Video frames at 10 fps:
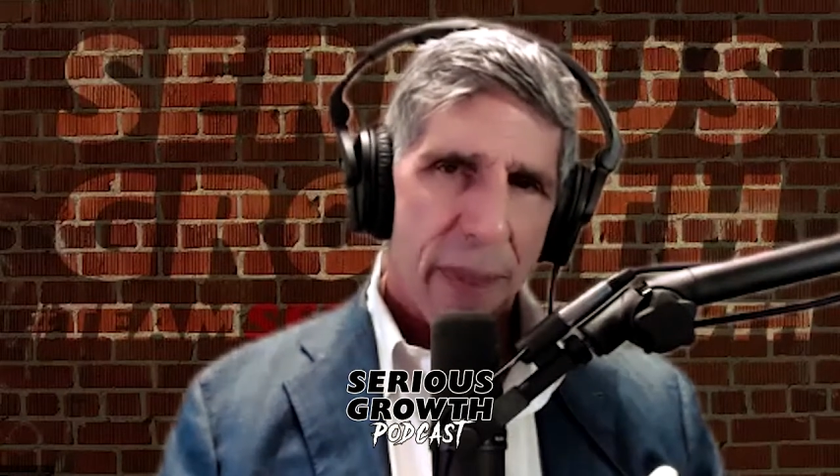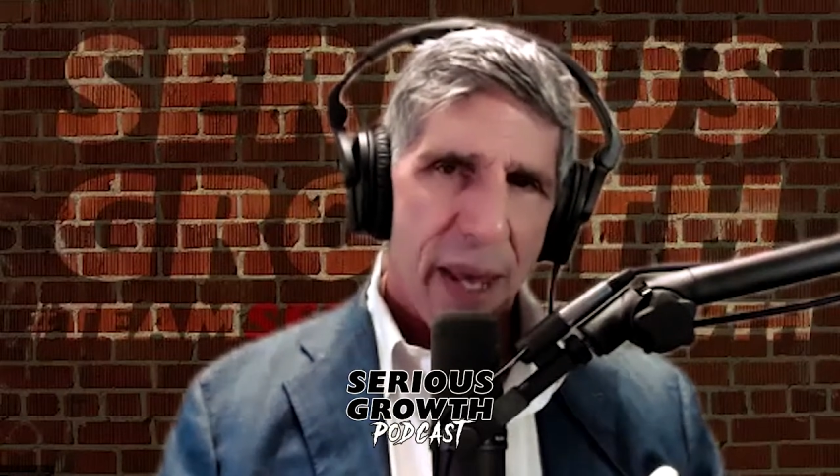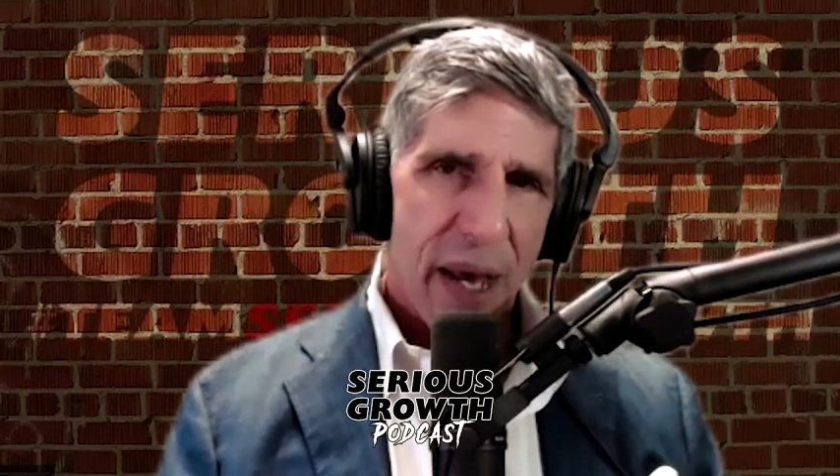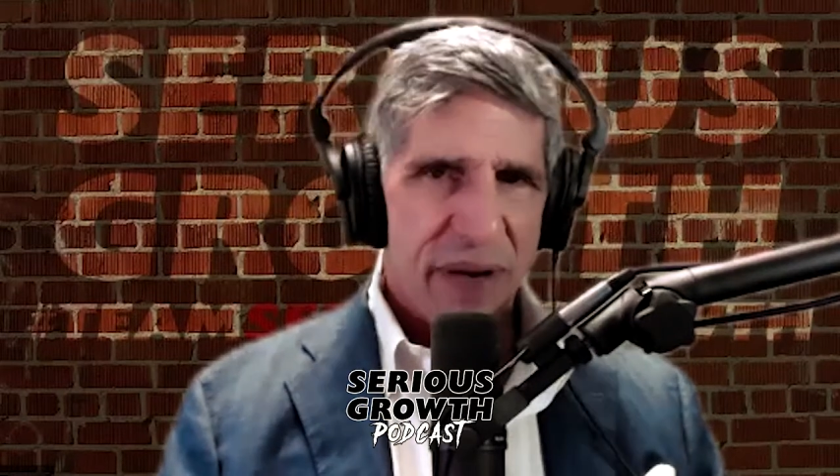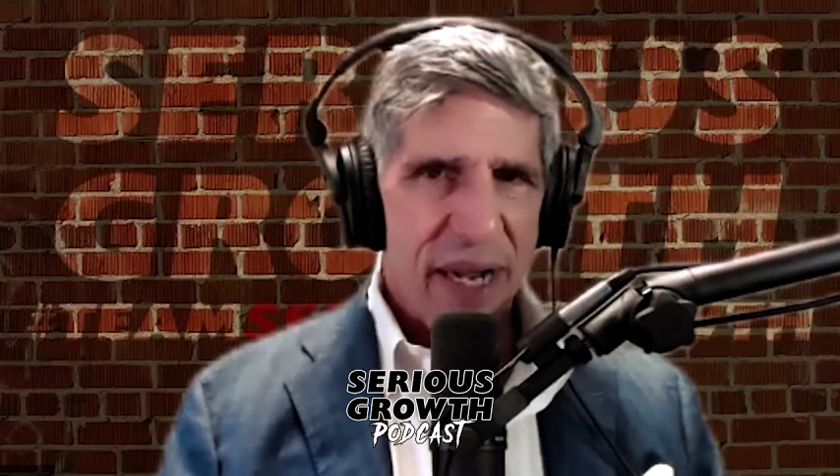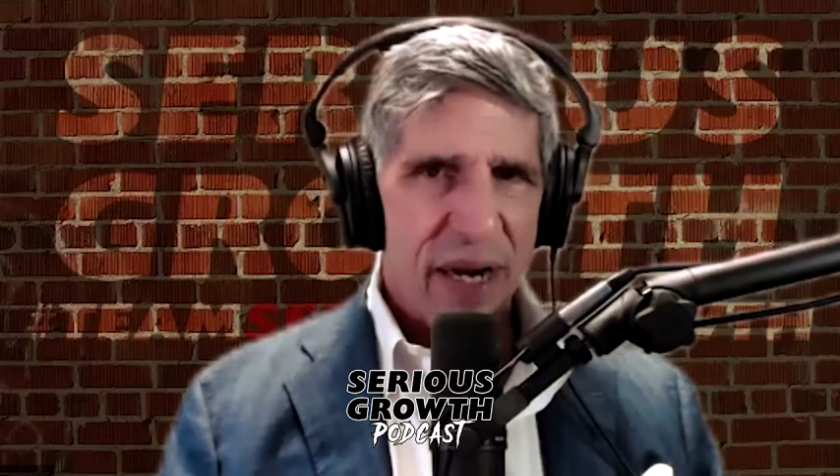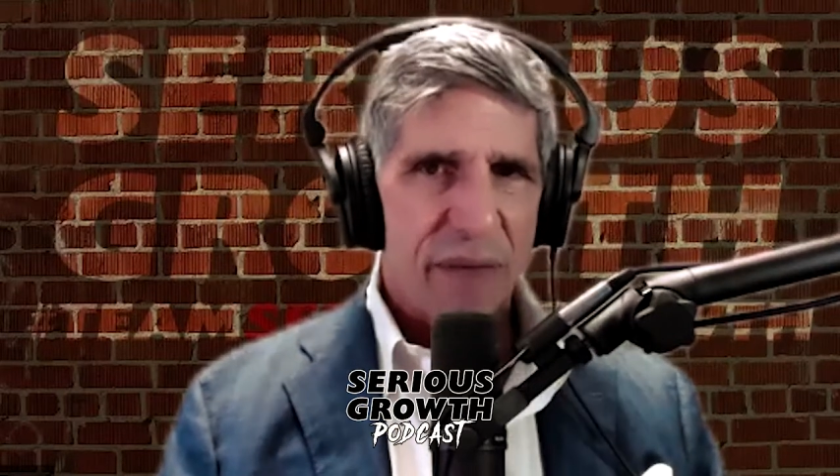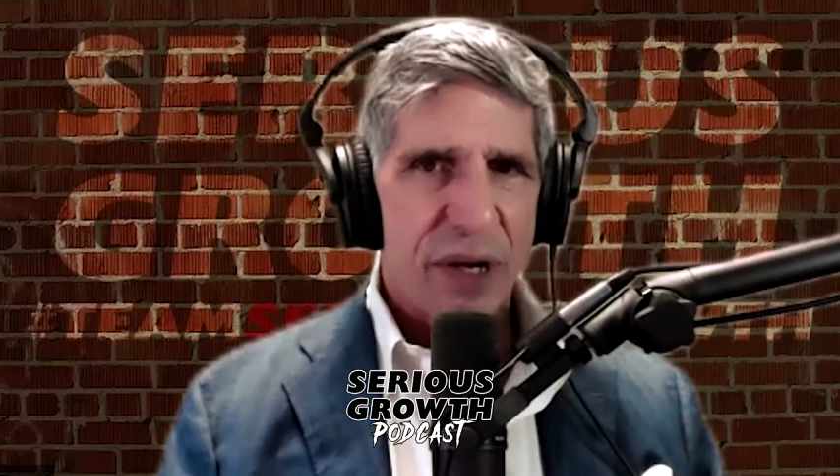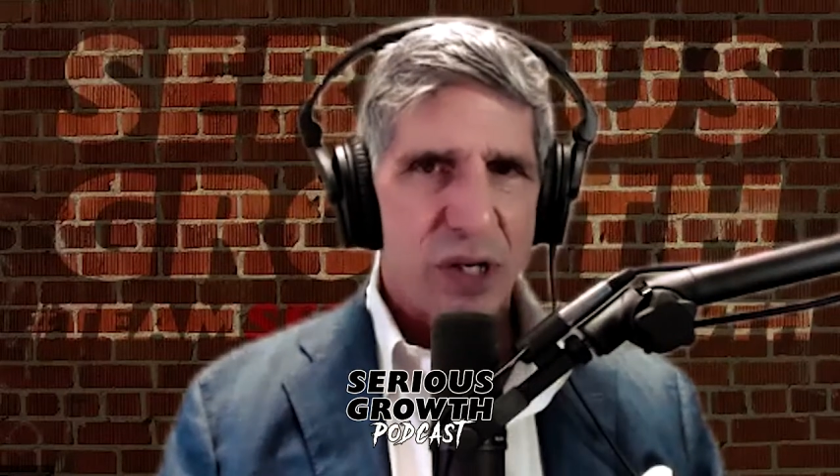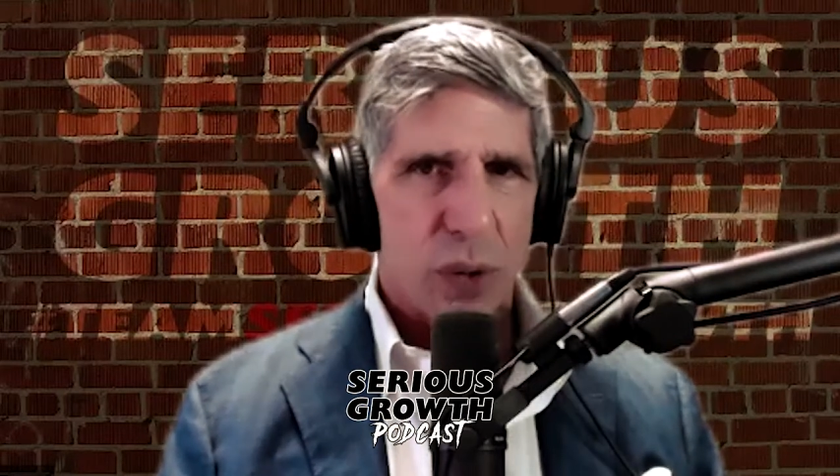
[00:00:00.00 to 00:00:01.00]
of an
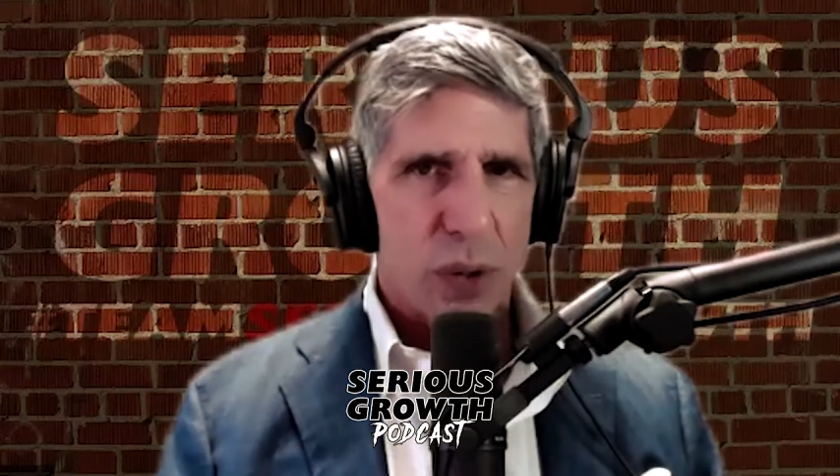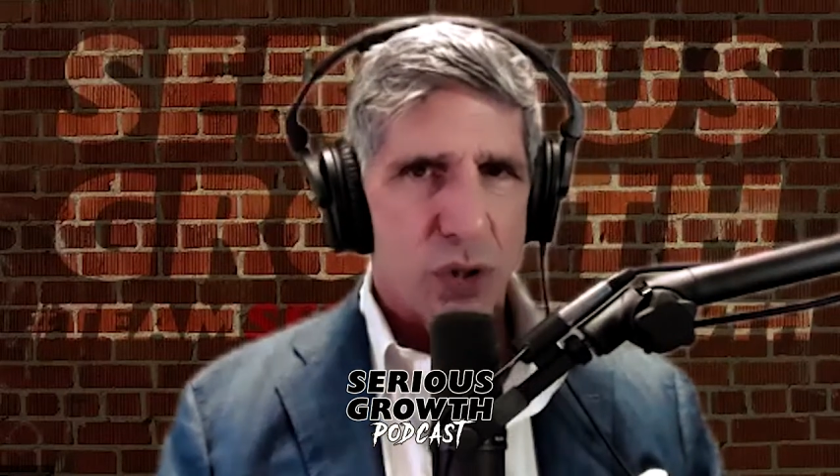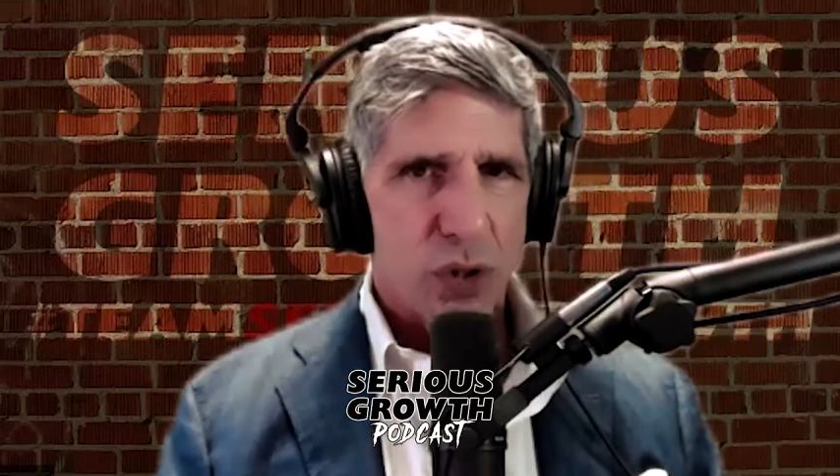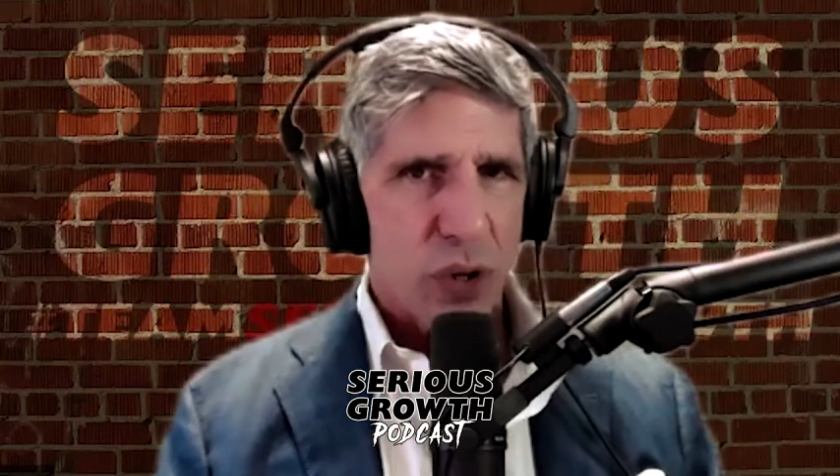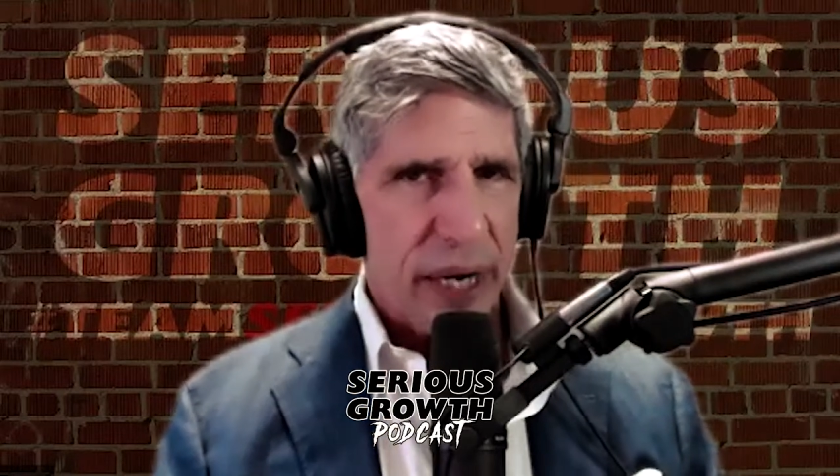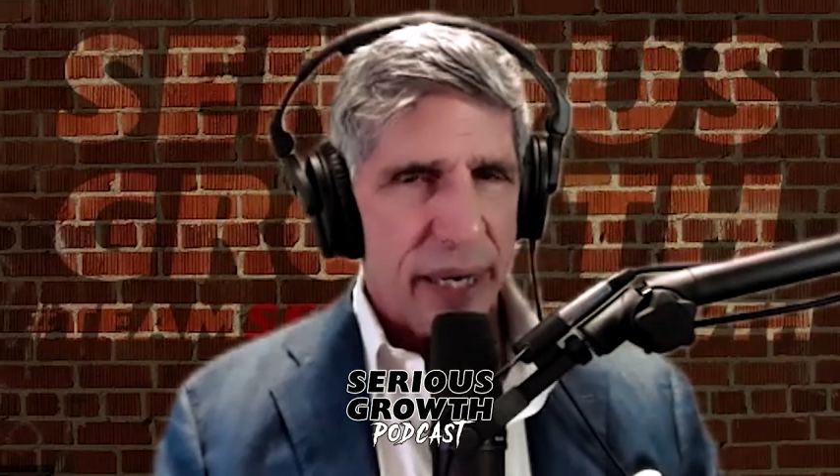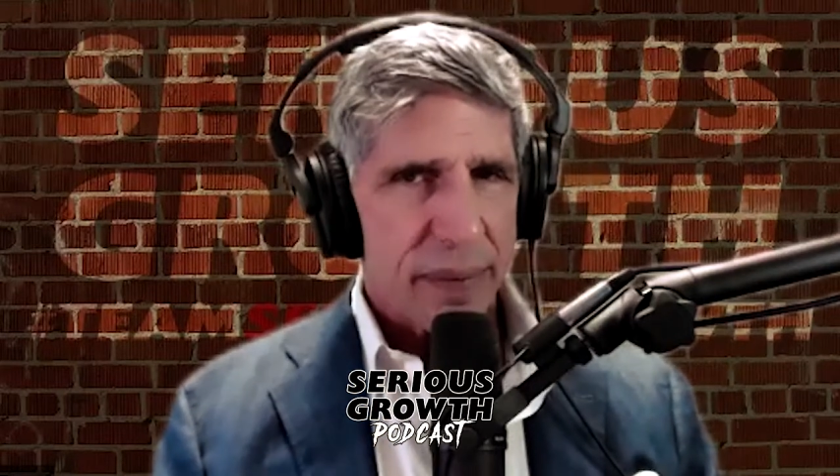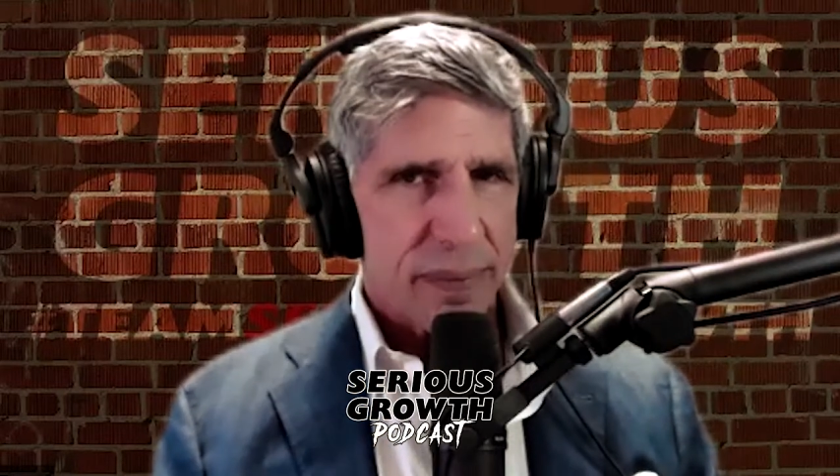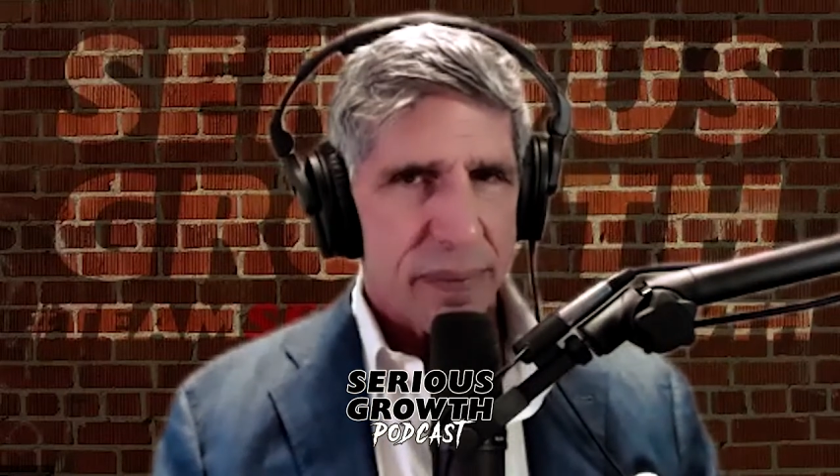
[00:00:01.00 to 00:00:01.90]
individual who's training,